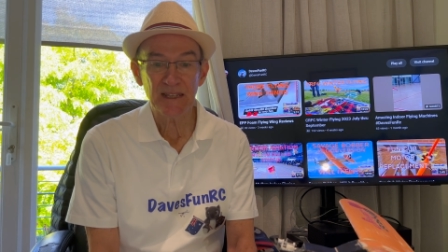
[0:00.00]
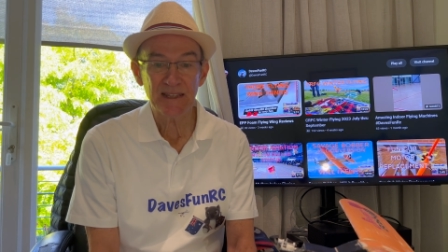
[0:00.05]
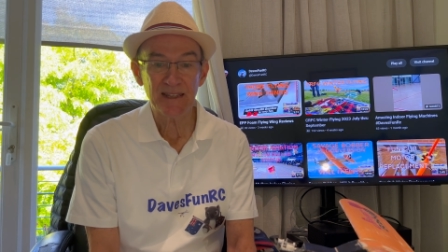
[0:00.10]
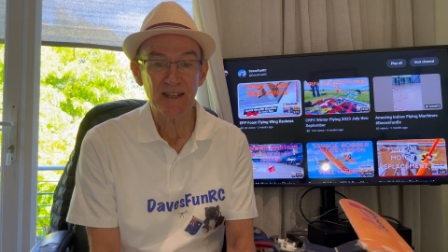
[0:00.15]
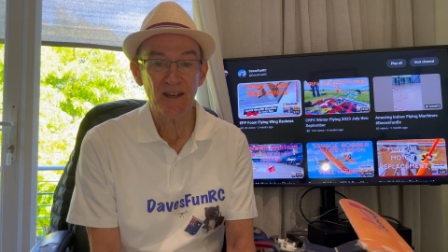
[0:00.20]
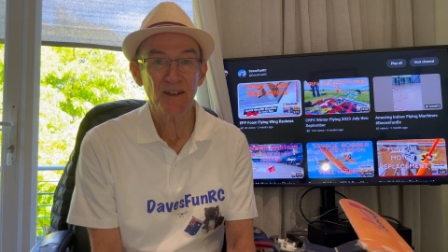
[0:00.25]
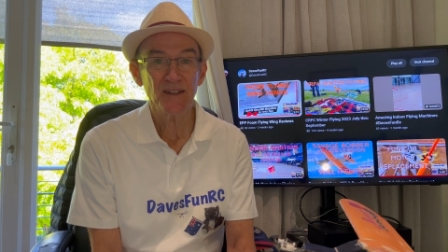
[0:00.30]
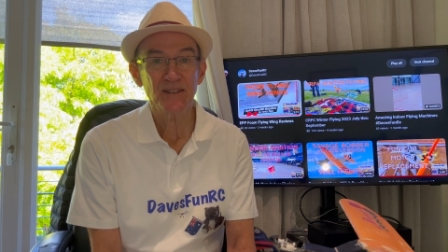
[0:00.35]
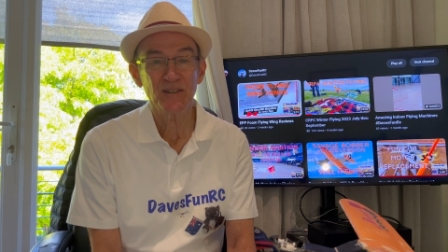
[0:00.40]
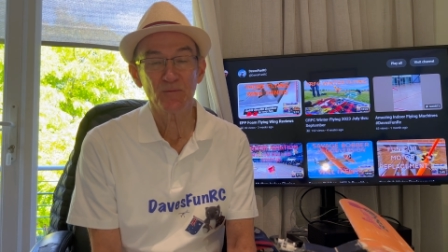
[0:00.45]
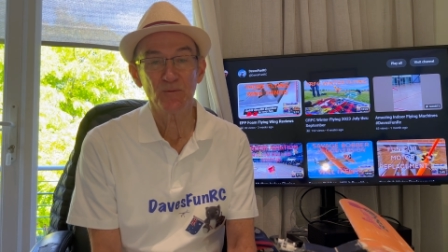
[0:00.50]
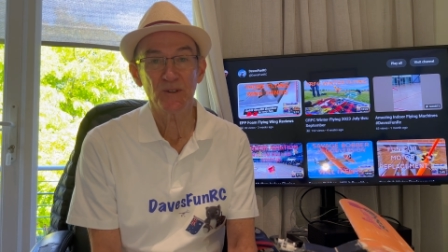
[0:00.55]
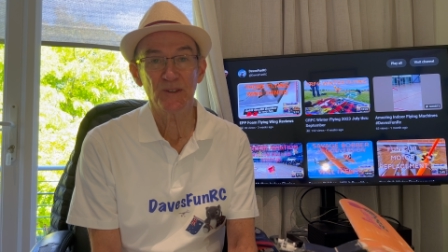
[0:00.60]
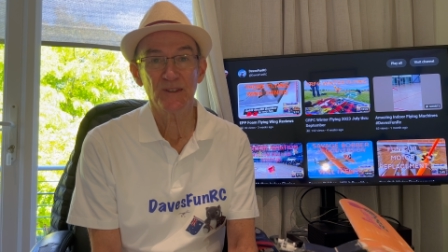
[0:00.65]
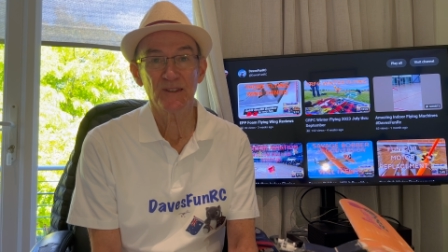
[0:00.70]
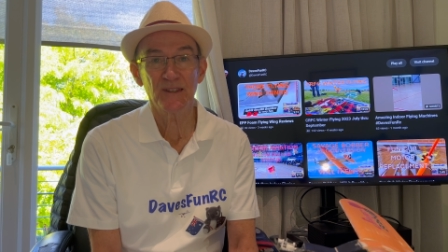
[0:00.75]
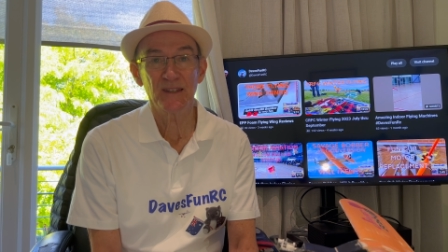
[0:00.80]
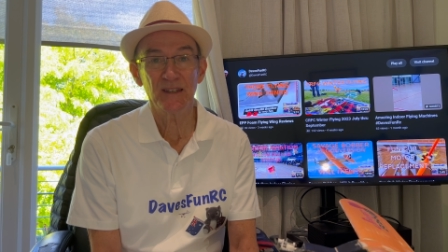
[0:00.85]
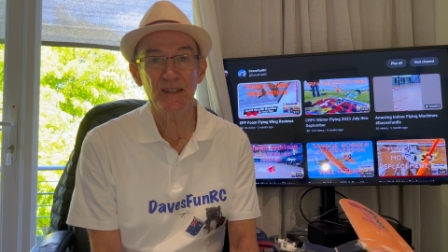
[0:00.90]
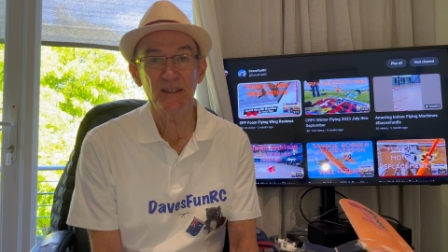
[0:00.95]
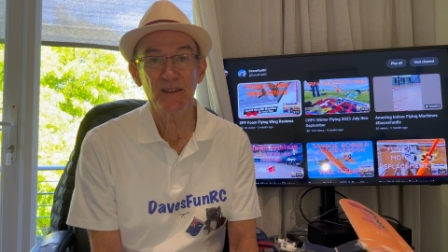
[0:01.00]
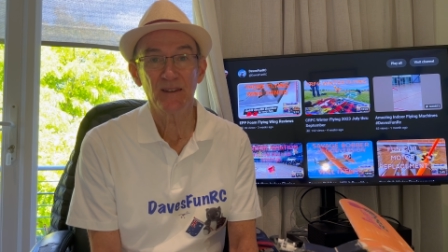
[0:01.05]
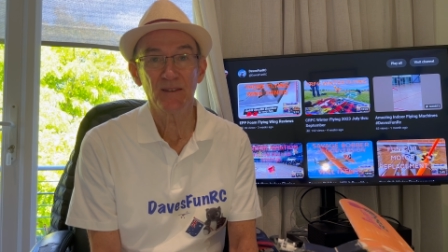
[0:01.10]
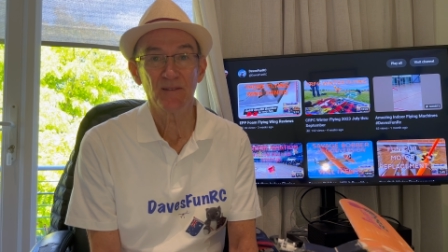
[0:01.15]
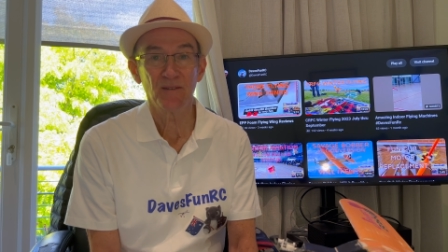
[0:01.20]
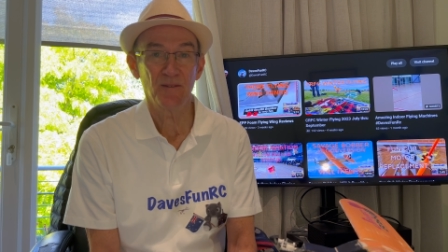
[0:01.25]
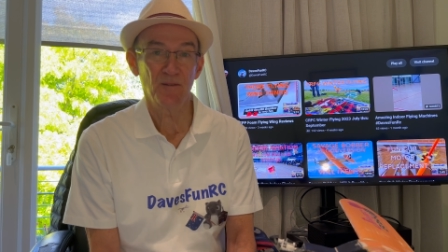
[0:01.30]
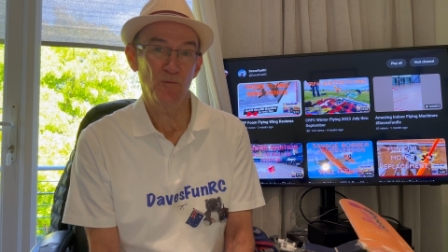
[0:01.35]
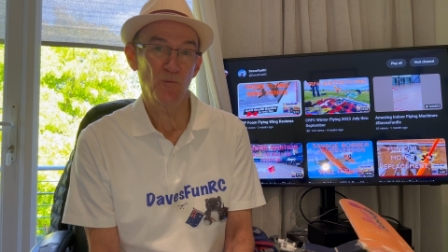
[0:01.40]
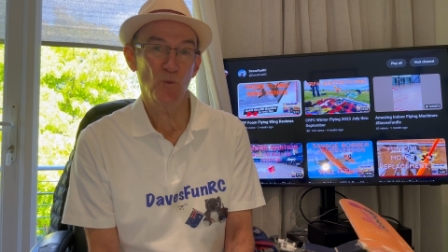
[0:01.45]
lighter with the
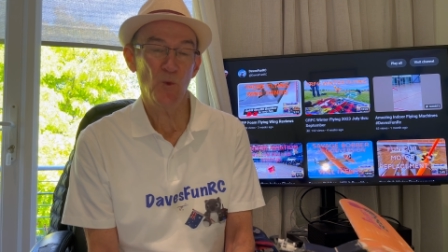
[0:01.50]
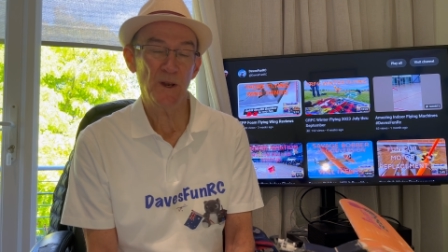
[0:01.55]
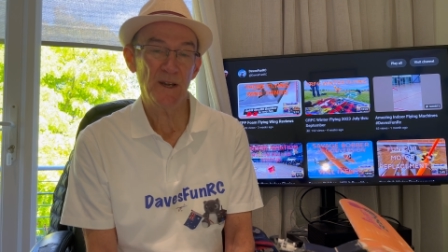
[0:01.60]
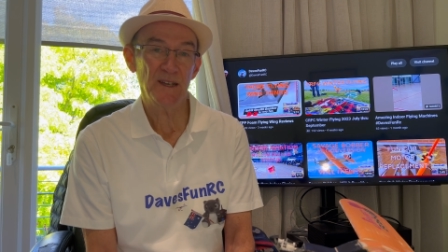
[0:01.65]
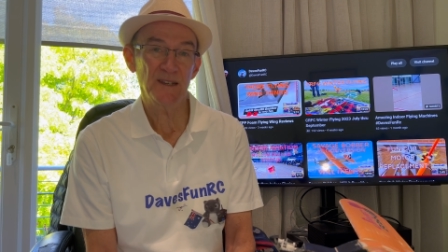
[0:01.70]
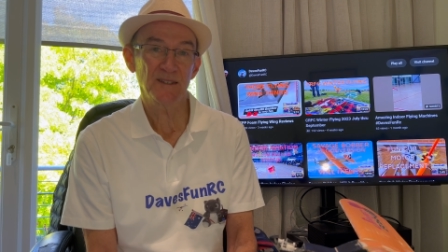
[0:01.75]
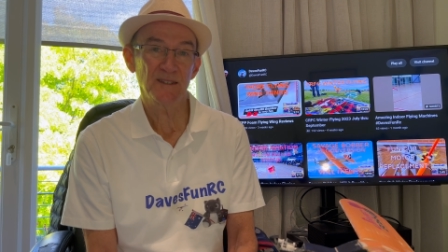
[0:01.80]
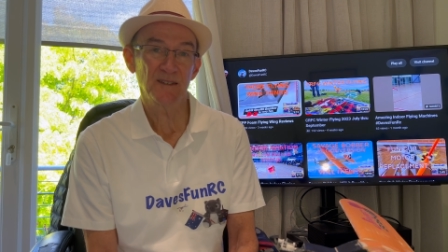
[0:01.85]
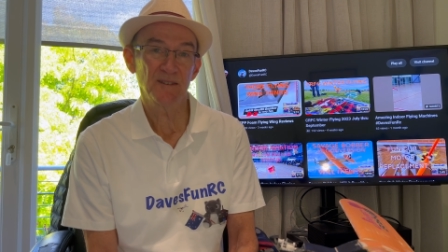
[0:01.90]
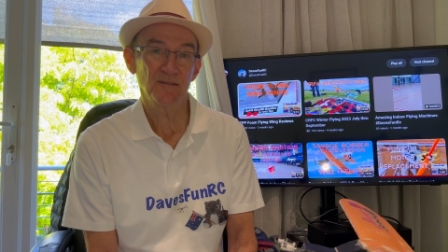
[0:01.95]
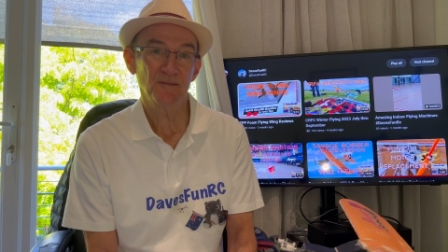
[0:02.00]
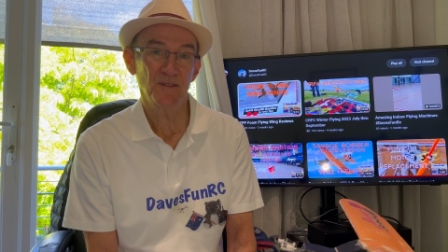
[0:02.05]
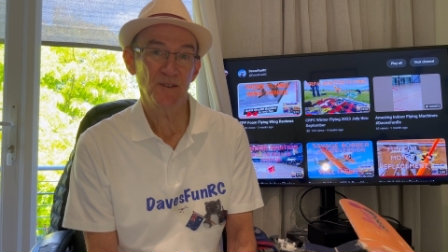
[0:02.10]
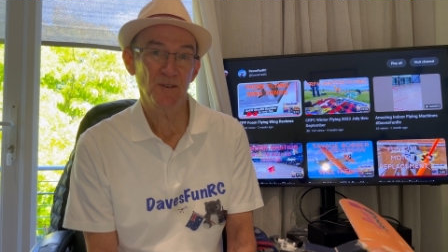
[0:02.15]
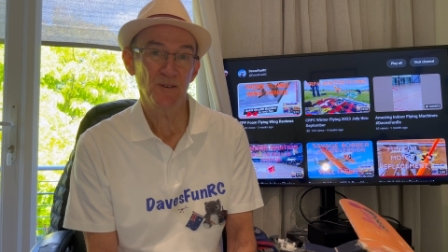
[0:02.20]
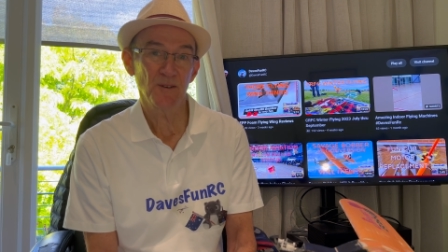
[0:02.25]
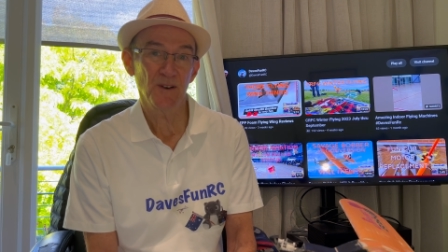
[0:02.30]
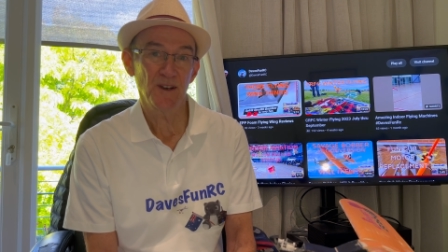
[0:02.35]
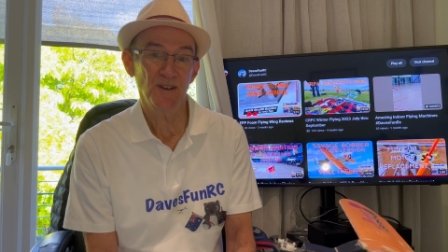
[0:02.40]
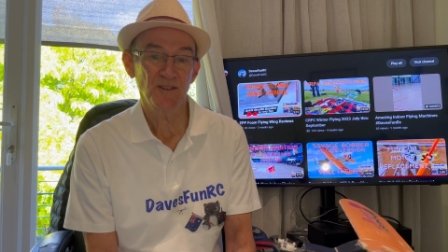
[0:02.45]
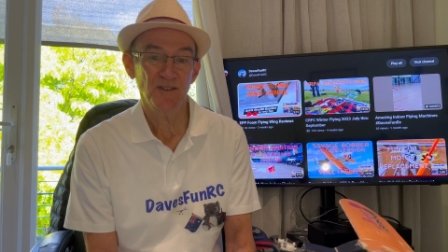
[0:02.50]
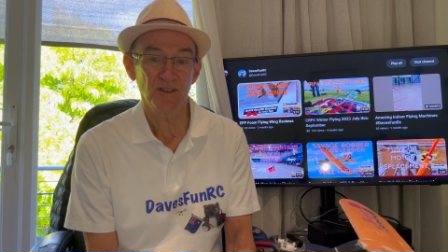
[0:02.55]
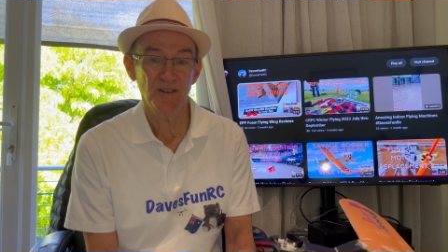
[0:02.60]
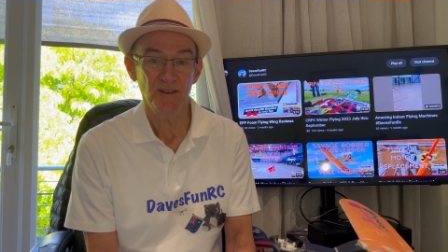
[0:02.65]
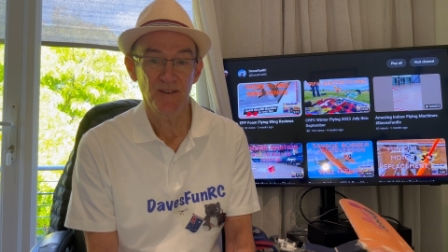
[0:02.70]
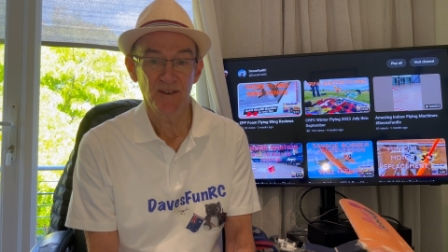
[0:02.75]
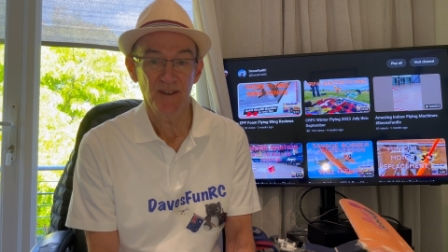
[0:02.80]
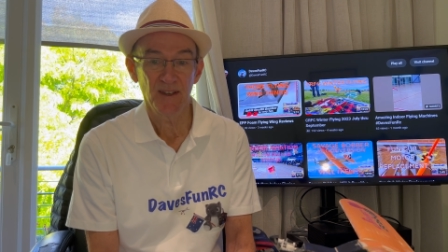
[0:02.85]
1S configuration.